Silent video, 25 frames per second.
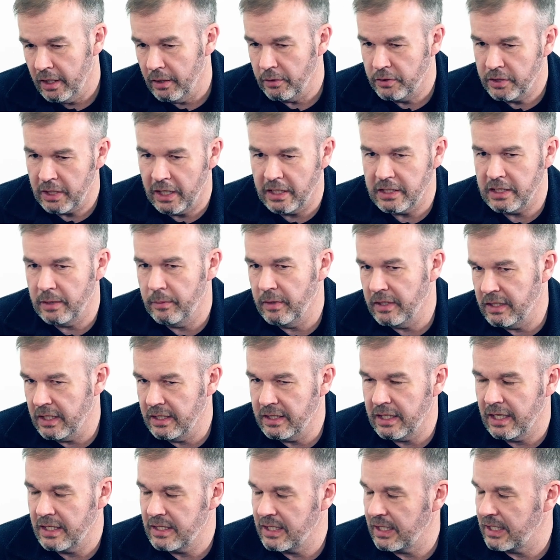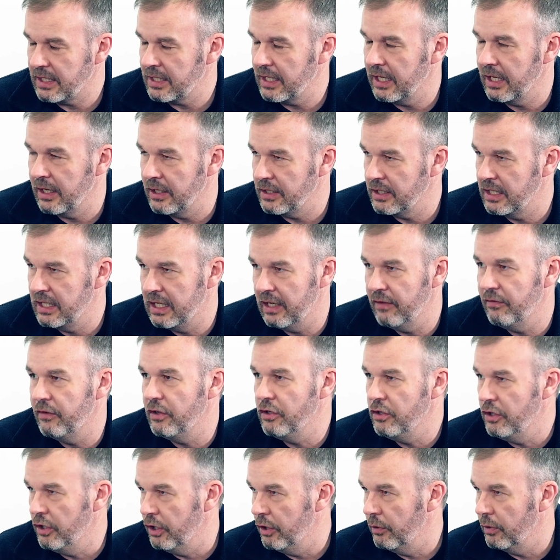ChatGPT 10 seconds later has
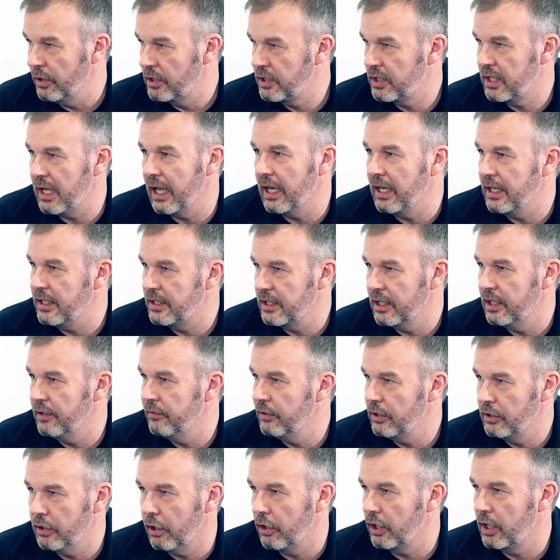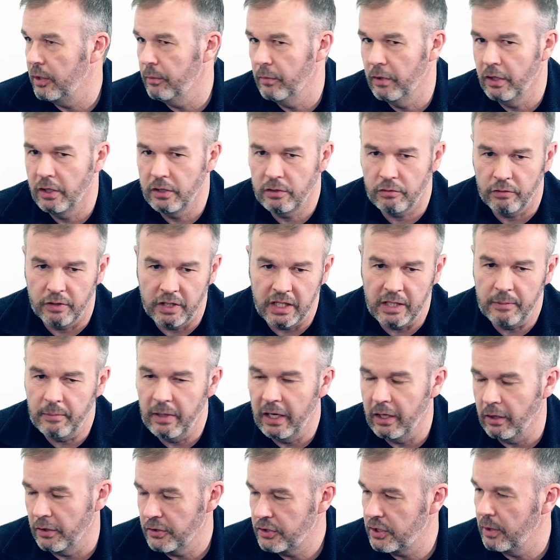given you a skeleton of a document or an
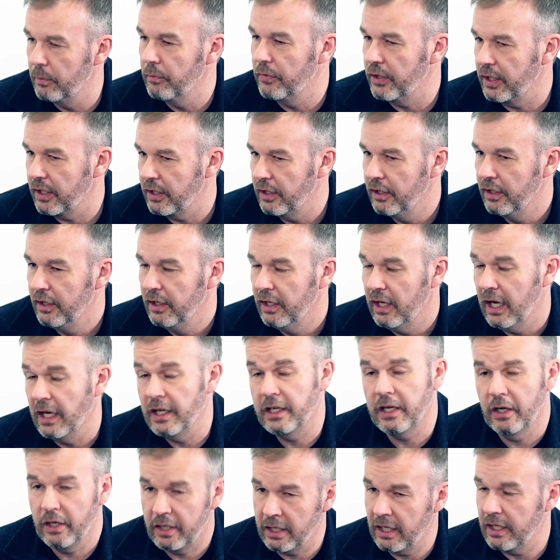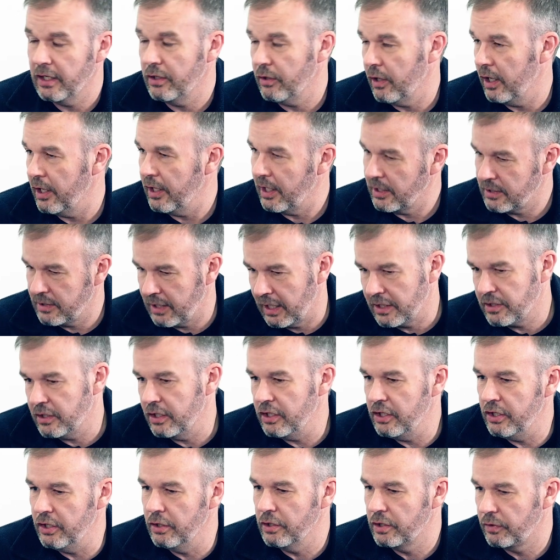email or something. Okay, great. That's a
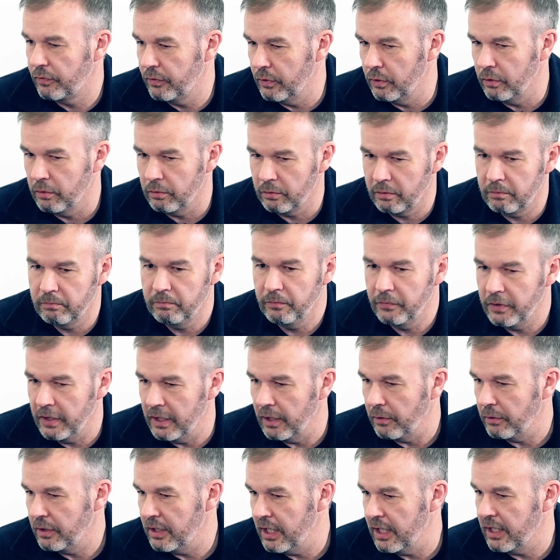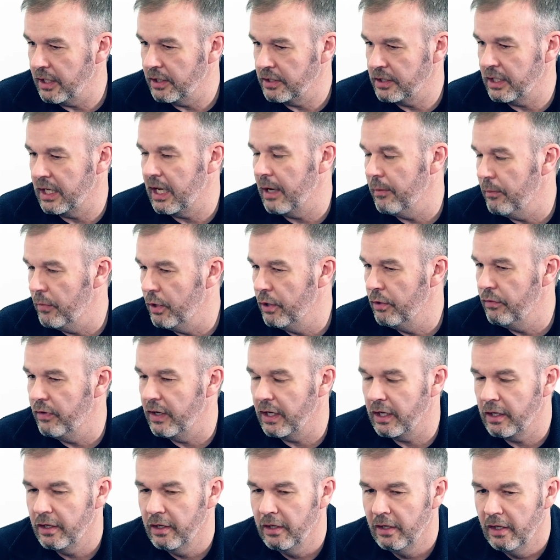useful kicker to get
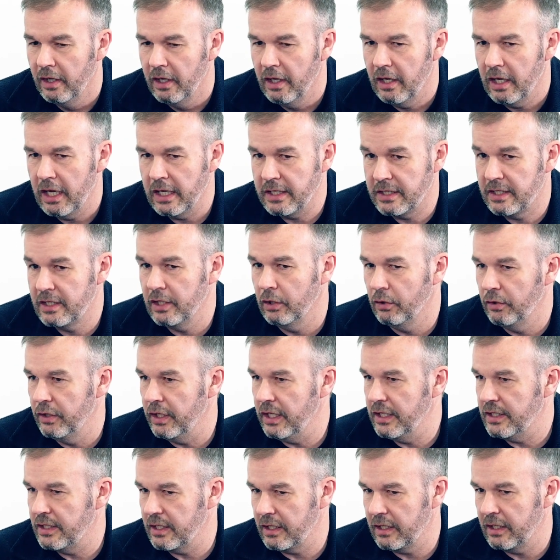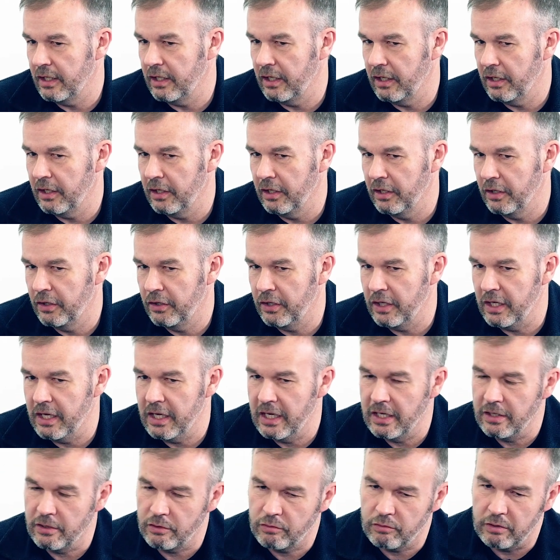moving. It still needs the
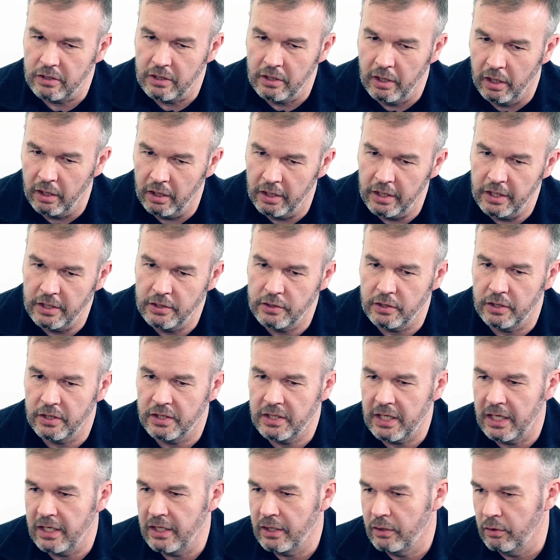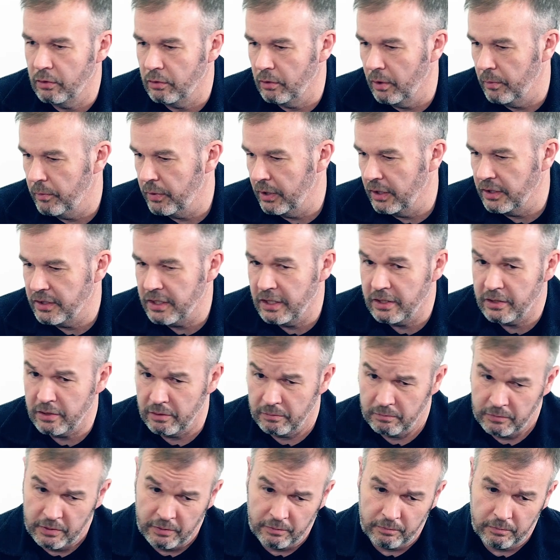industry knowledge, the technical ability
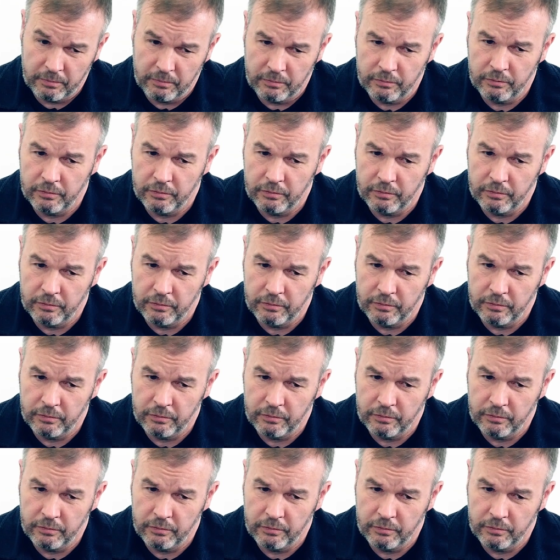to